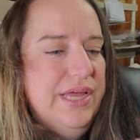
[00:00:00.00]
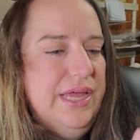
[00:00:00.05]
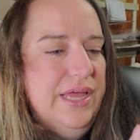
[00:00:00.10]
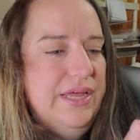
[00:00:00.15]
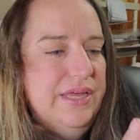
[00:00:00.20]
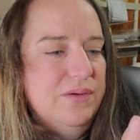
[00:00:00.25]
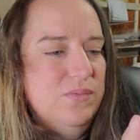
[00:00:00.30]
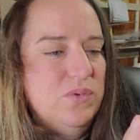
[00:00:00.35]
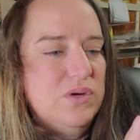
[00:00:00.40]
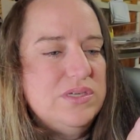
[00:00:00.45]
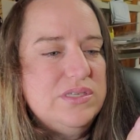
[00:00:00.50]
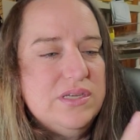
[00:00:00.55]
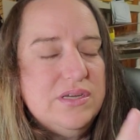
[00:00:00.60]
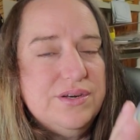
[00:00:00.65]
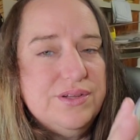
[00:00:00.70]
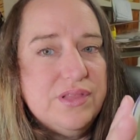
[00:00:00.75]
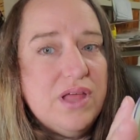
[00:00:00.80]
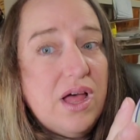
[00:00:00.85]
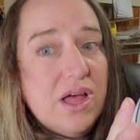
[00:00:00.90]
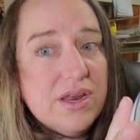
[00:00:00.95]
It wasn't
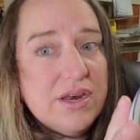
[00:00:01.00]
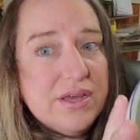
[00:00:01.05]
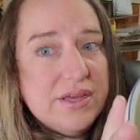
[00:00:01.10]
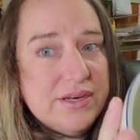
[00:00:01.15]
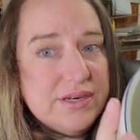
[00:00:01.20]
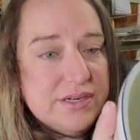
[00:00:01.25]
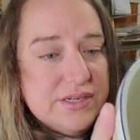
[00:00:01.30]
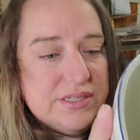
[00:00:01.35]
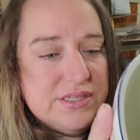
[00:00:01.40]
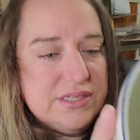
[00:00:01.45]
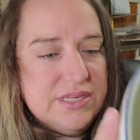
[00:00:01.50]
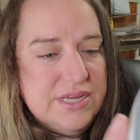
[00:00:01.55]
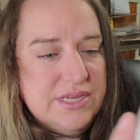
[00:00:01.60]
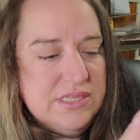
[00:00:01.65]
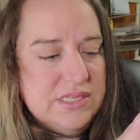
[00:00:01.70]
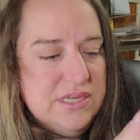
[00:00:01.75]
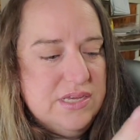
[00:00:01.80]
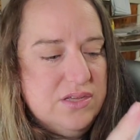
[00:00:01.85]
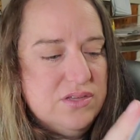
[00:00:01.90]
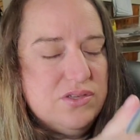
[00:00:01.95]
a lot in an
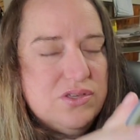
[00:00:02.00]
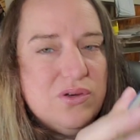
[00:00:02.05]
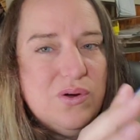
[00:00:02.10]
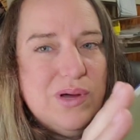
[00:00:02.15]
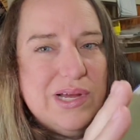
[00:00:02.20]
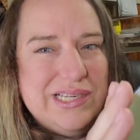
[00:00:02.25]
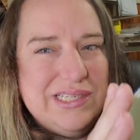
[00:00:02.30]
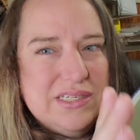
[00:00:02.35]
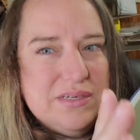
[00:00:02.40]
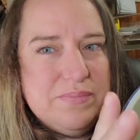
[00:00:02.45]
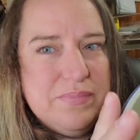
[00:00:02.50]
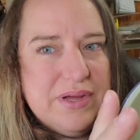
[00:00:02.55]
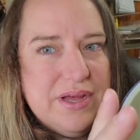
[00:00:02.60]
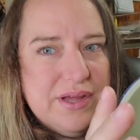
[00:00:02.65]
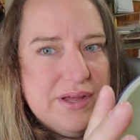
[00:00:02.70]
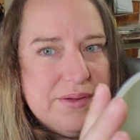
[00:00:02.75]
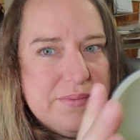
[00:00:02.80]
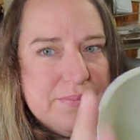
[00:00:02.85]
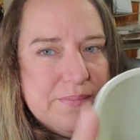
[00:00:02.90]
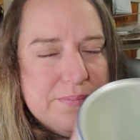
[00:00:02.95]
estate sale, so I did
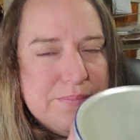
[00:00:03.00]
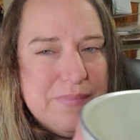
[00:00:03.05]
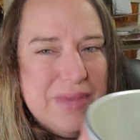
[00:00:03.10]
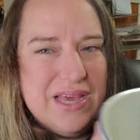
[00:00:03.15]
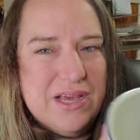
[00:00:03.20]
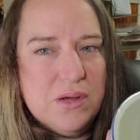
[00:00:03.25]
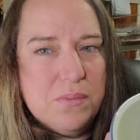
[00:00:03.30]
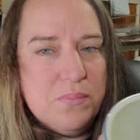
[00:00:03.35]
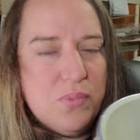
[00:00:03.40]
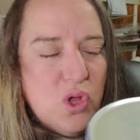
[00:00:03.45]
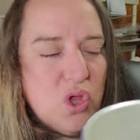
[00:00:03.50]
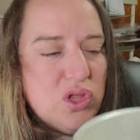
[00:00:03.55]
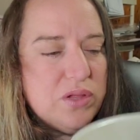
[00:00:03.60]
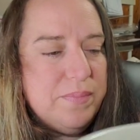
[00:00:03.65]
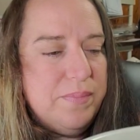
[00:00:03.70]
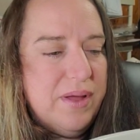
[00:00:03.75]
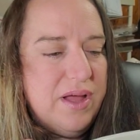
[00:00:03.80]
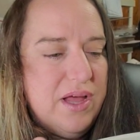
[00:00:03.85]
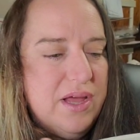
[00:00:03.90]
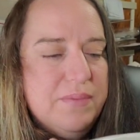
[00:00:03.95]
buy, make a bulk
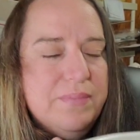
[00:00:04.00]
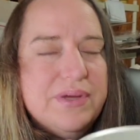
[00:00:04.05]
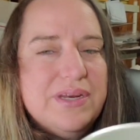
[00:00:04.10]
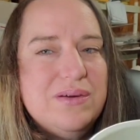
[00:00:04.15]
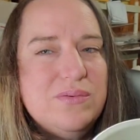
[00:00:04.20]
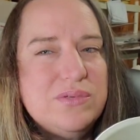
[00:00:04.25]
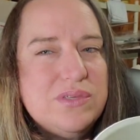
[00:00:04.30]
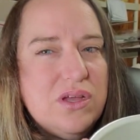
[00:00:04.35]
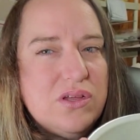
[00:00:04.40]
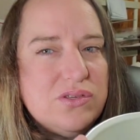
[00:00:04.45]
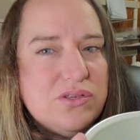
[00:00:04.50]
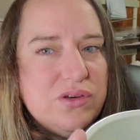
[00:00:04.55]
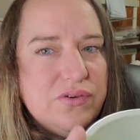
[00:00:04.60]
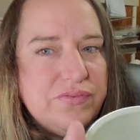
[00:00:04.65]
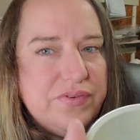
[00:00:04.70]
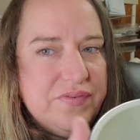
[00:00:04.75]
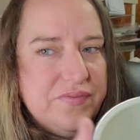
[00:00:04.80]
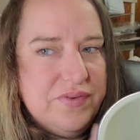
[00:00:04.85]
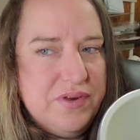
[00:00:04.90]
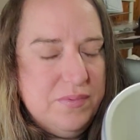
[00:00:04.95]
buy, but it was also
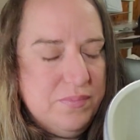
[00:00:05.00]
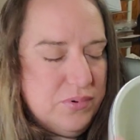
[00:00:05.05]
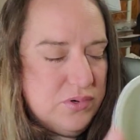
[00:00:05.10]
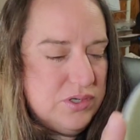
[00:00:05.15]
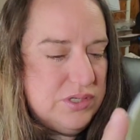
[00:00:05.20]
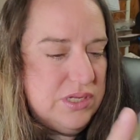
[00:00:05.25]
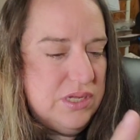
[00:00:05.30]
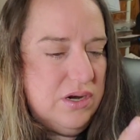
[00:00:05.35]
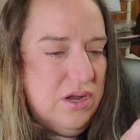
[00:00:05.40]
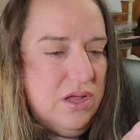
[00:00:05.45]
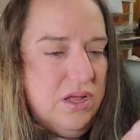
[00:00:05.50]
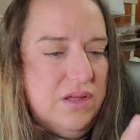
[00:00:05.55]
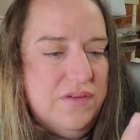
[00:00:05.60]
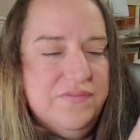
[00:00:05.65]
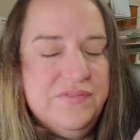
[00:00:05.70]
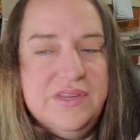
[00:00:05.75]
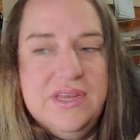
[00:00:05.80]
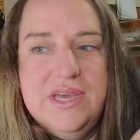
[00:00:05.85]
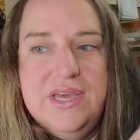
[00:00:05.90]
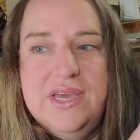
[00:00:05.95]
fifty percent
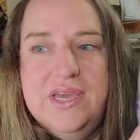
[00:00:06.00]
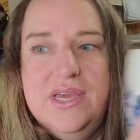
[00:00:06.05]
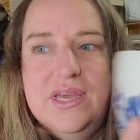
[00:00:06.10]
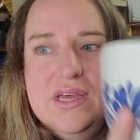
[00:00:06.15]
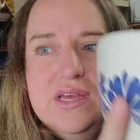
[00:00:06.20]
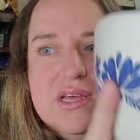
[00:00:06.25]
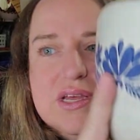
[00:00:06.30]
off day.